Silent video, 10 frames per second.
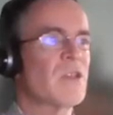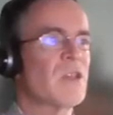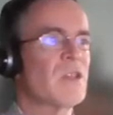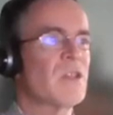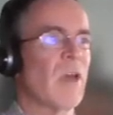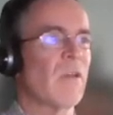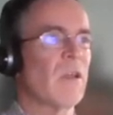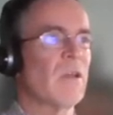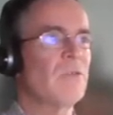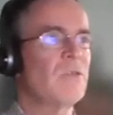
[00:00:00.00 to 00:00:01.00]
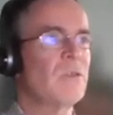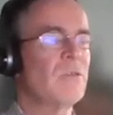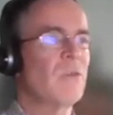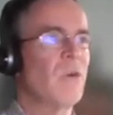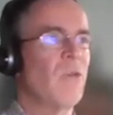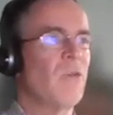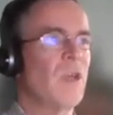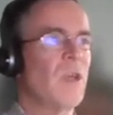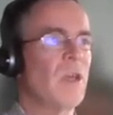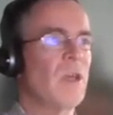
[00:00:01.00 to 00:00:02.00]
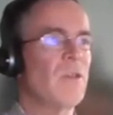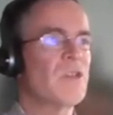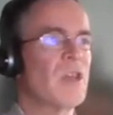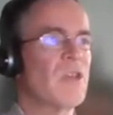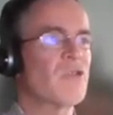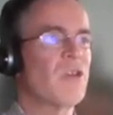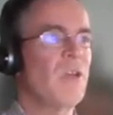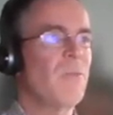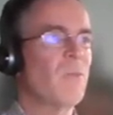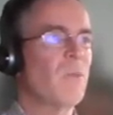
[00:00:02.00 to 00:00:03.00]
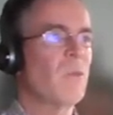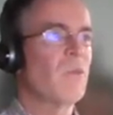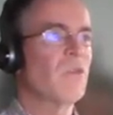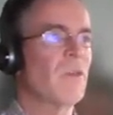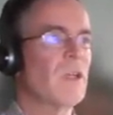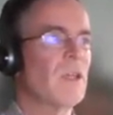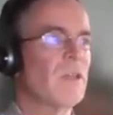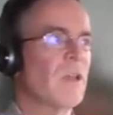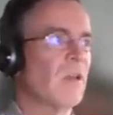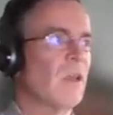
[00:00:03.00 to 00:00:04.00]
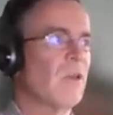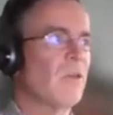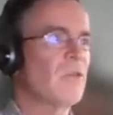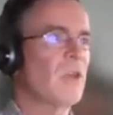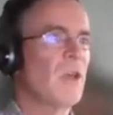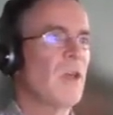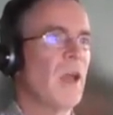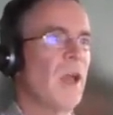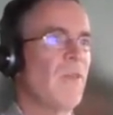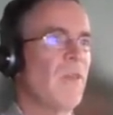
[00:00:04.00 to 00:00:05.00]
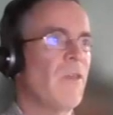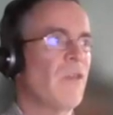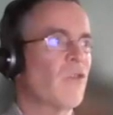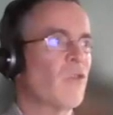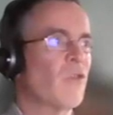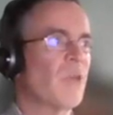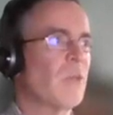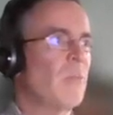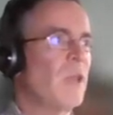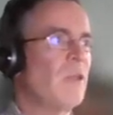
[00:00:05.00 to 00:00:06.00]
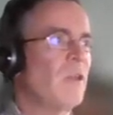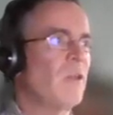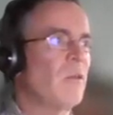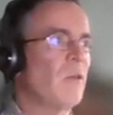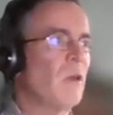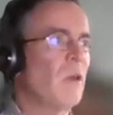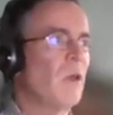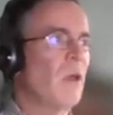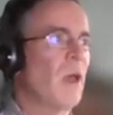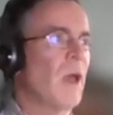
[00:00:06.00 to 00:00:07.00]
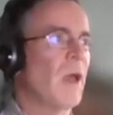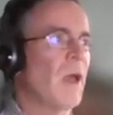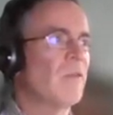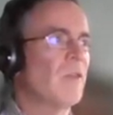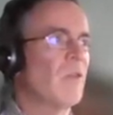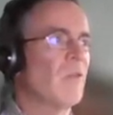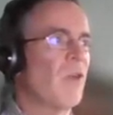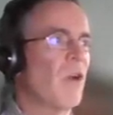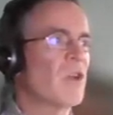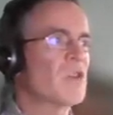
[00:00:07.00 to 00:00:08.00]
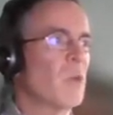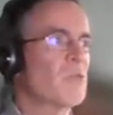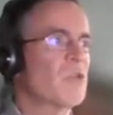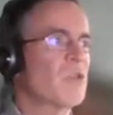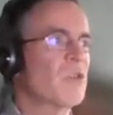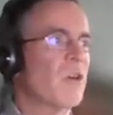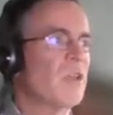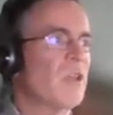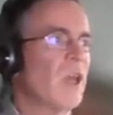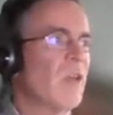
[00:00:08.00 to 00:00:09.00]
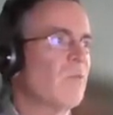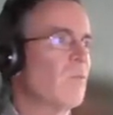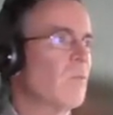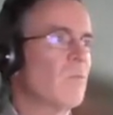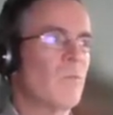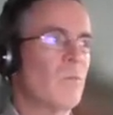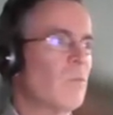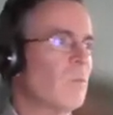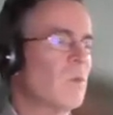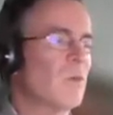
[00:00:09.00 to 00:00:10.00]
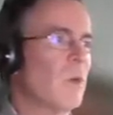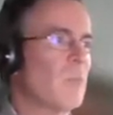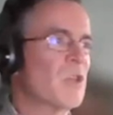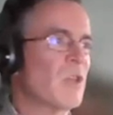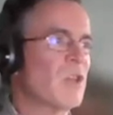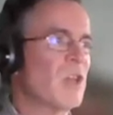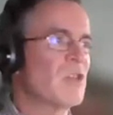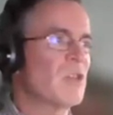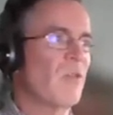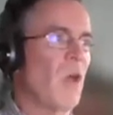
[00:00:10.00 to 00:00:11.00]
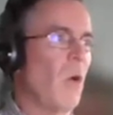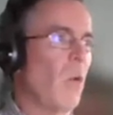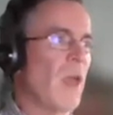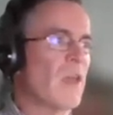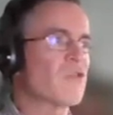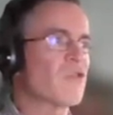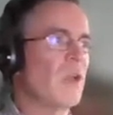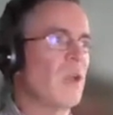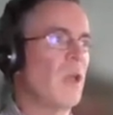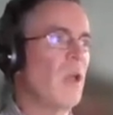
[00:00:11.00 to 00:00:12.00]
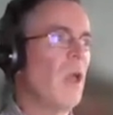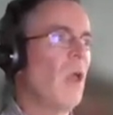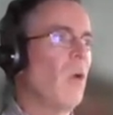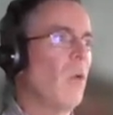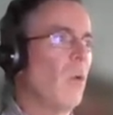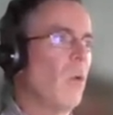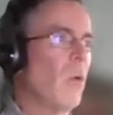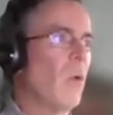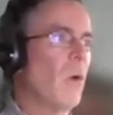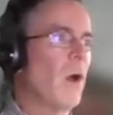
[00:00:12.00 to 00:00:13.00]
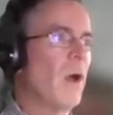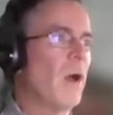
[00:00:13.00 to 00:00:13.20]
says download on the this entry. So I click download, and then there's a drop-down menu, and there are various options. So I can get a representation of the whole entry or